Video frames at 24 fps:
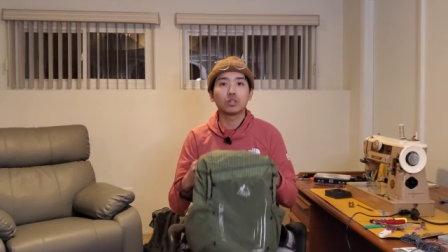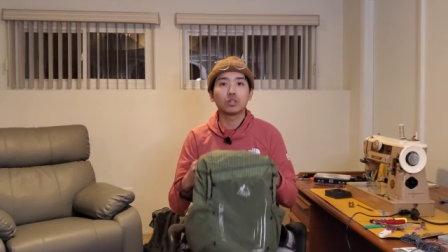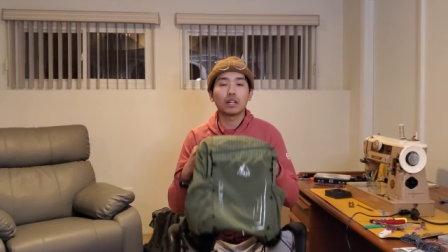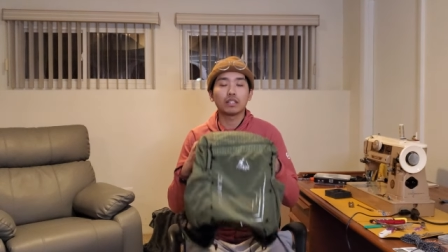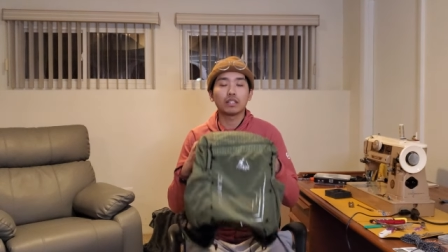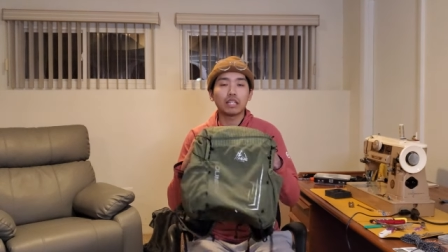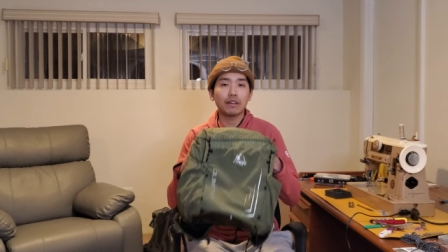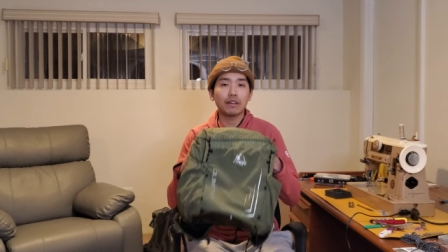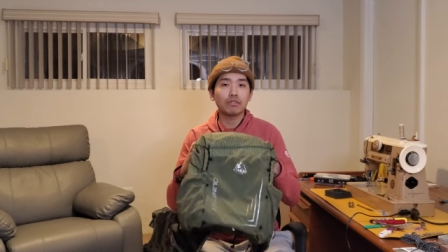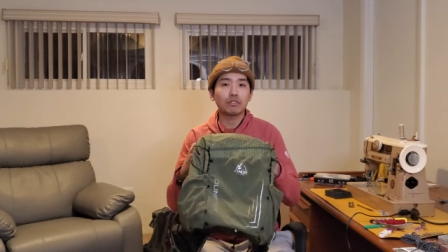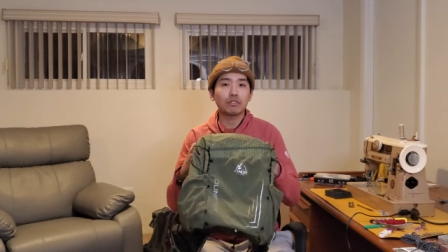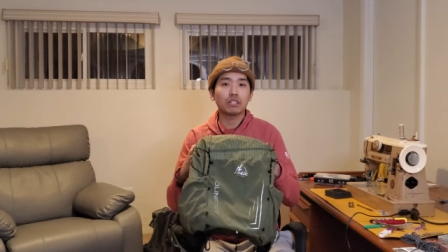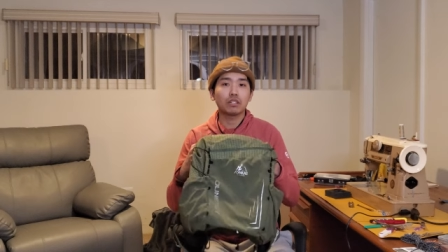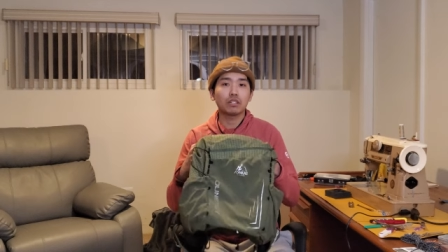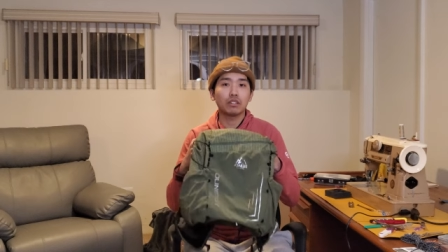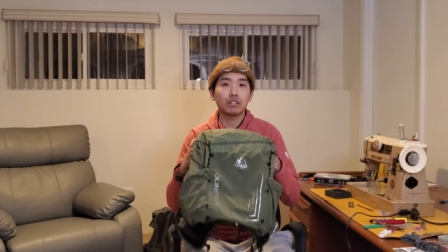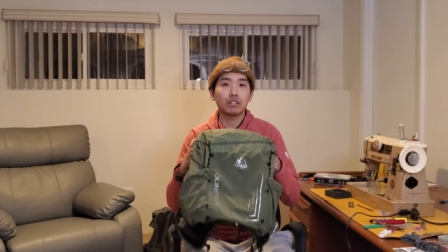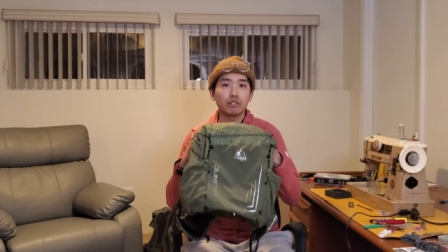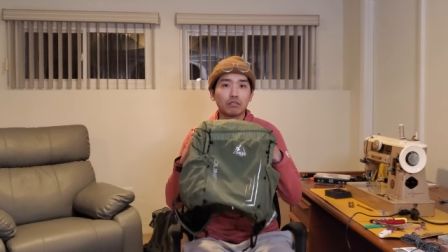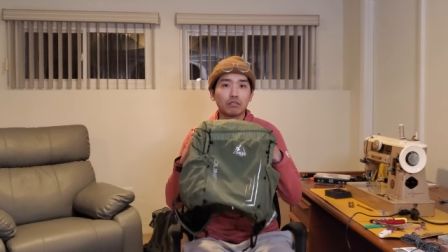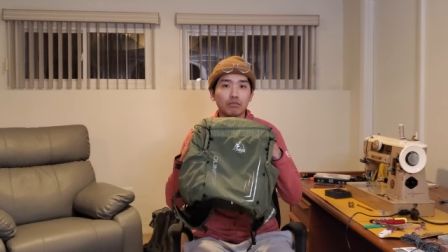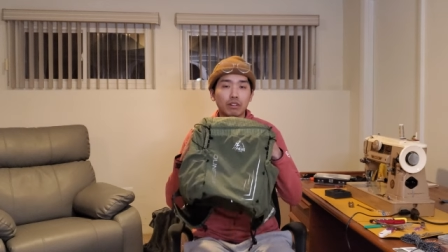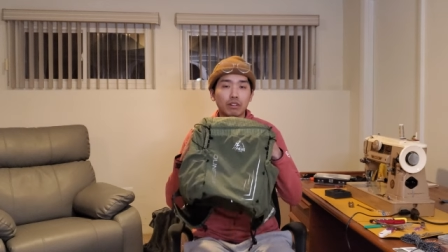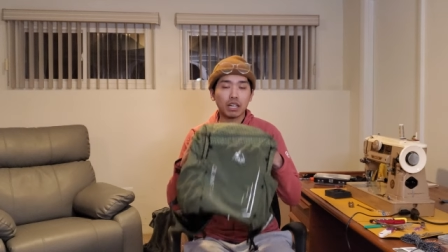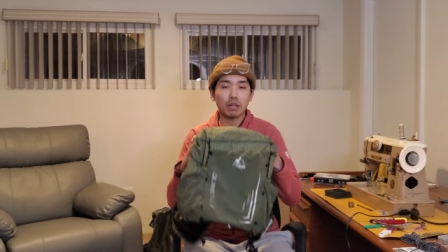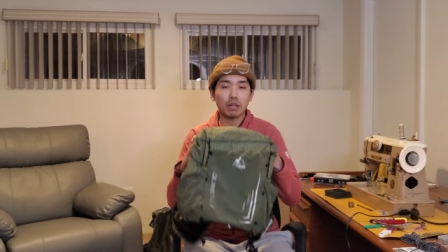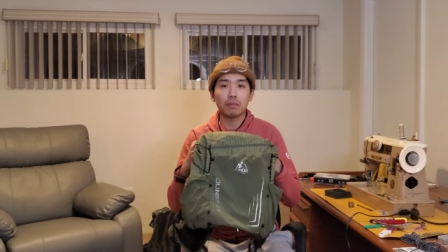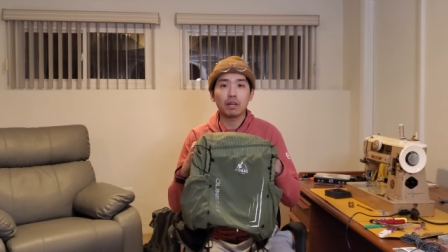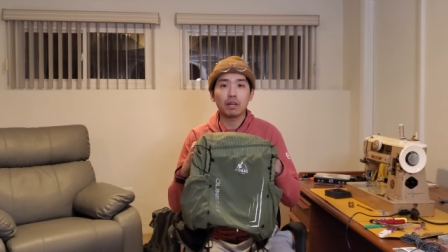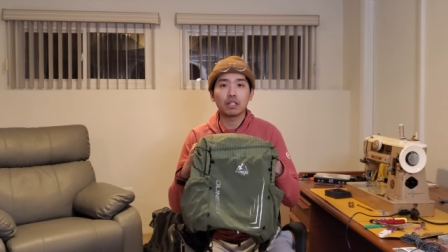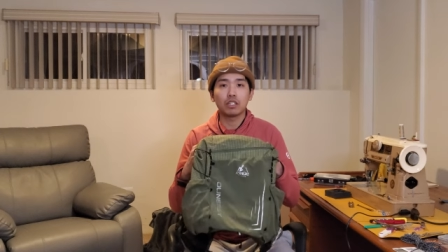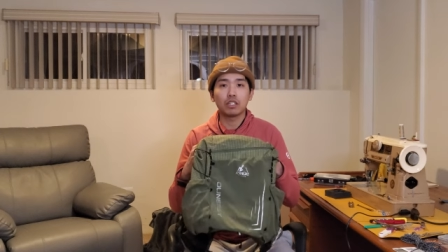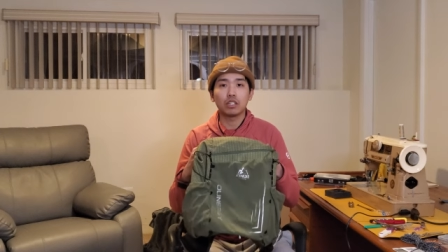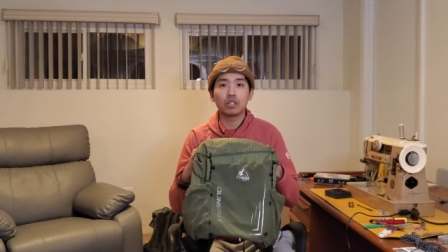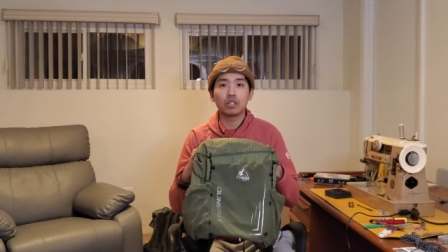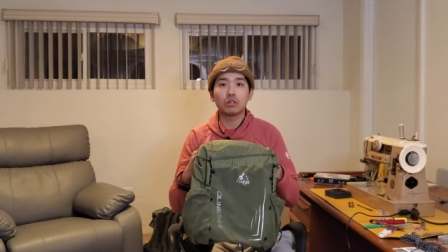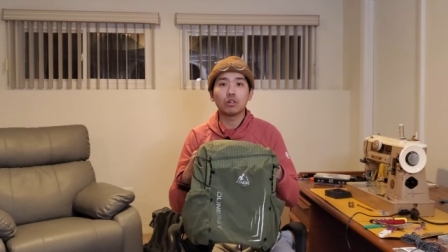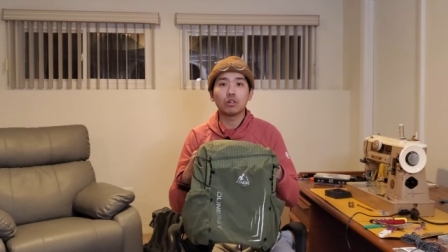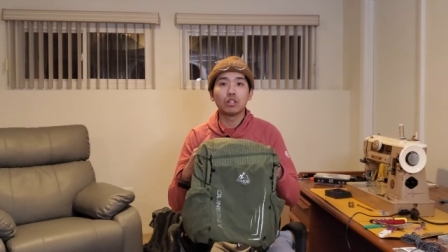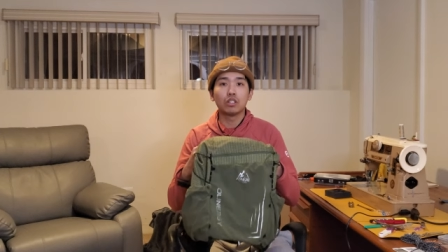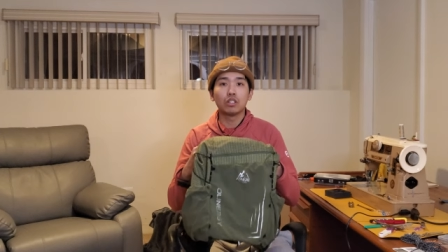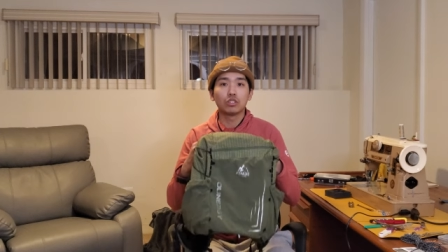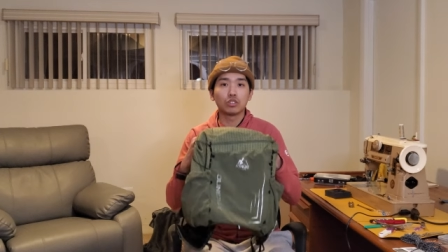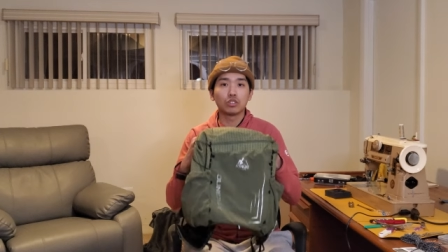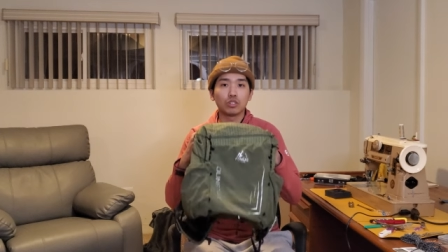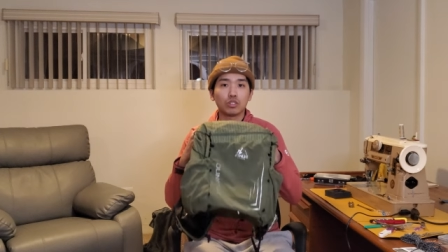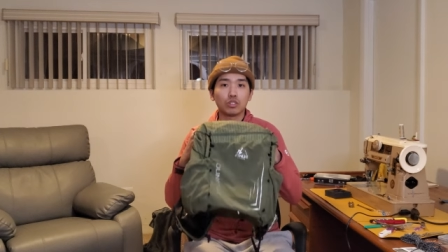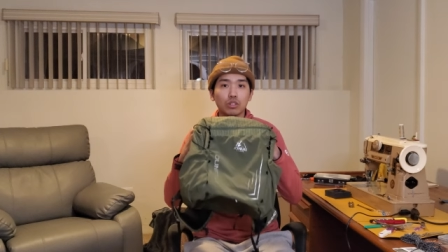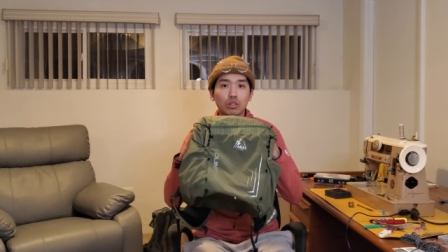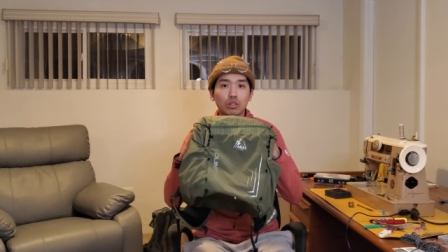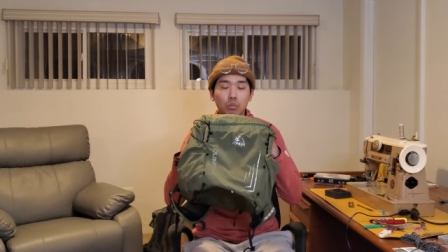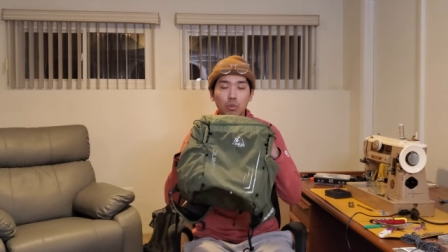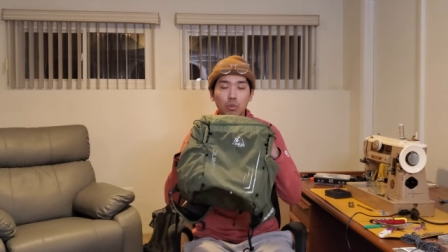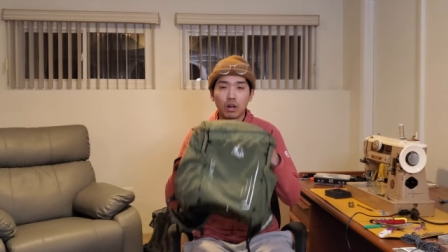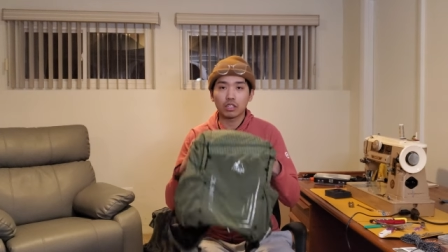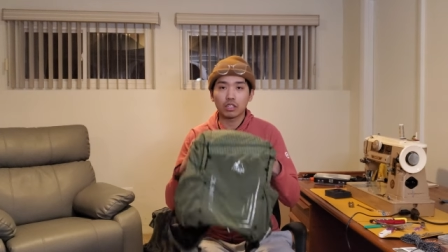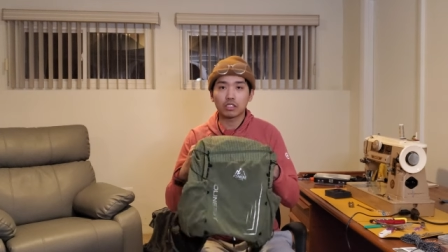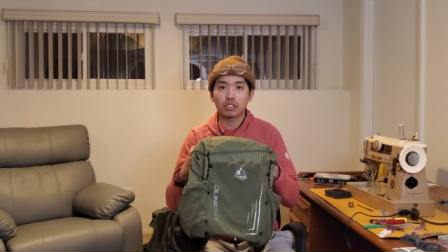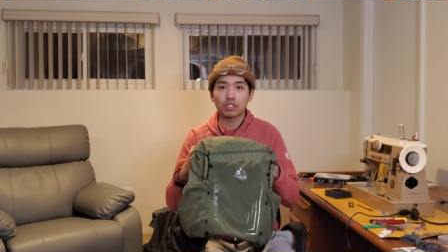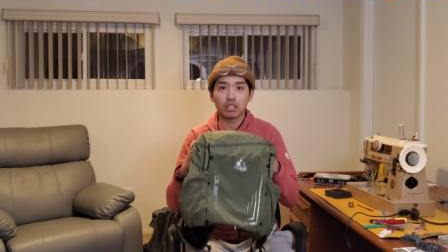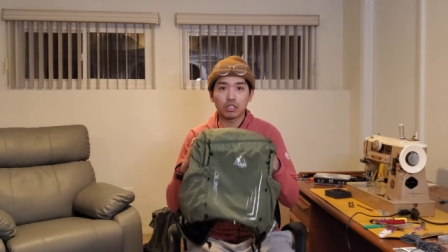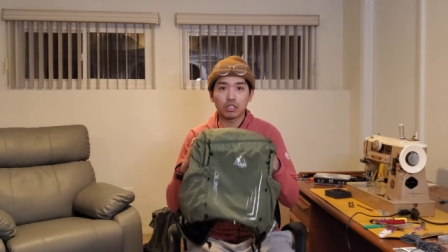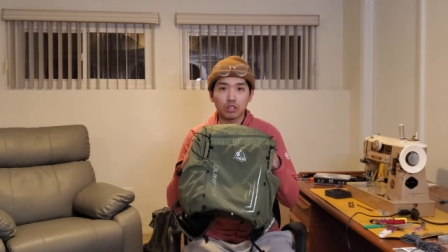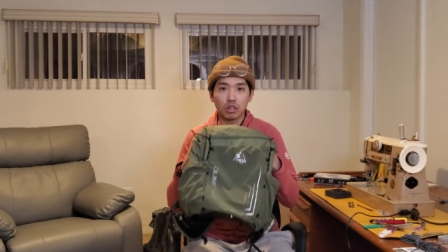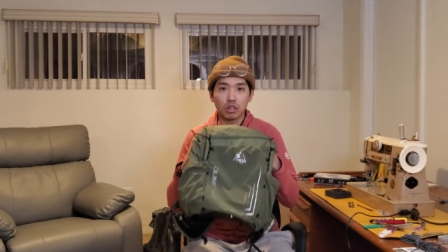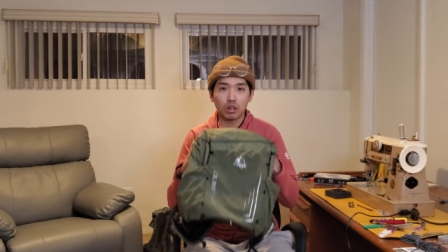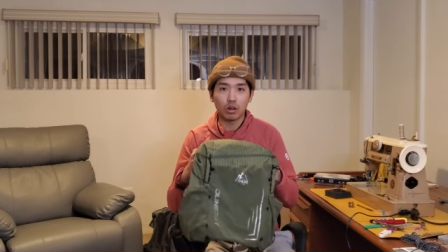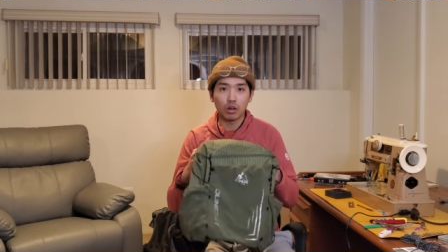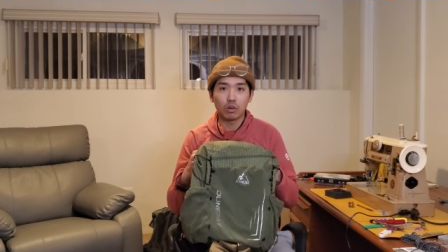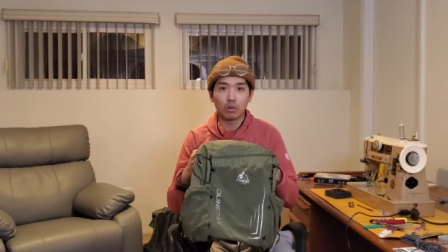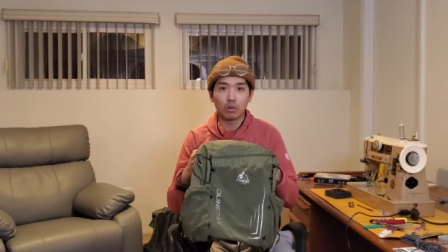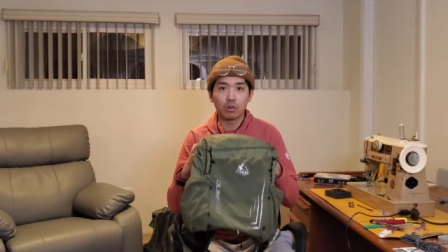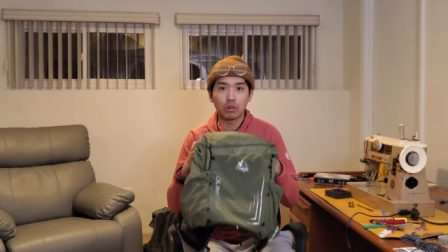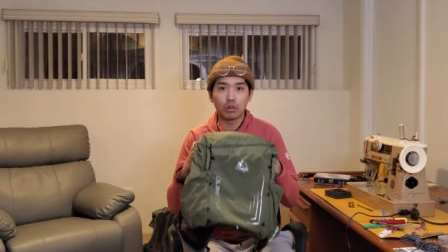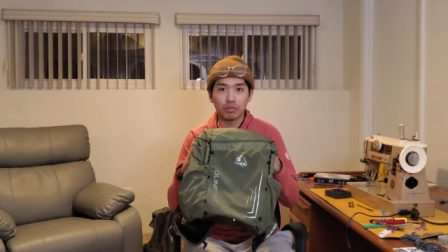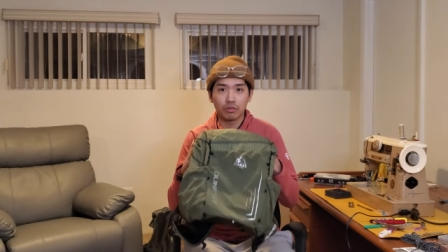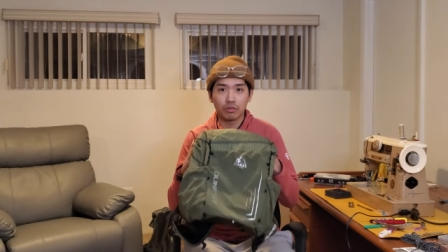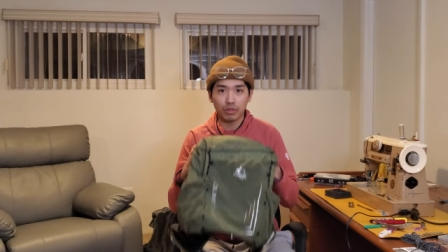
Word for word: I definitely recommend you to watch this whole